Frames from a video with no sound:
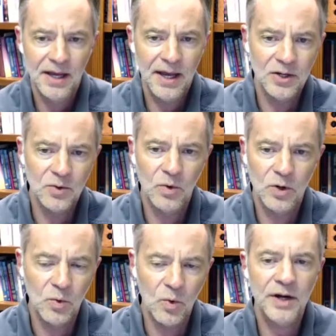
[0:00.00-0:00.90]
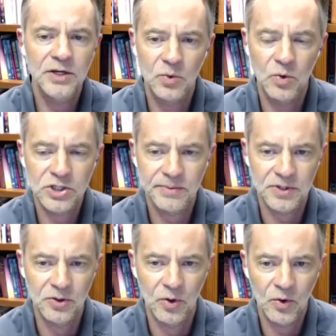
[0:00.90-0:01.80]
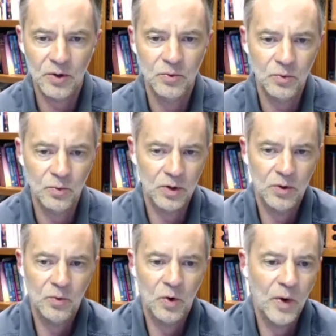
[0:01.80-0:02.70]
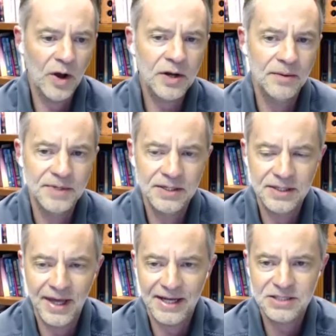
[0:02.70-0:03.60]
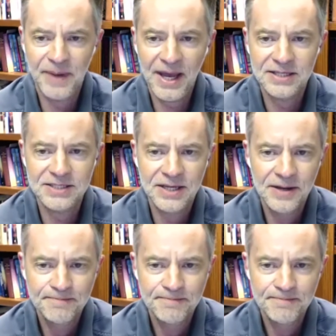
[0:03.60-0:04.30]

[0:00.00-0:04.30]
and who wanted to worship the Lord were welcomed into that space.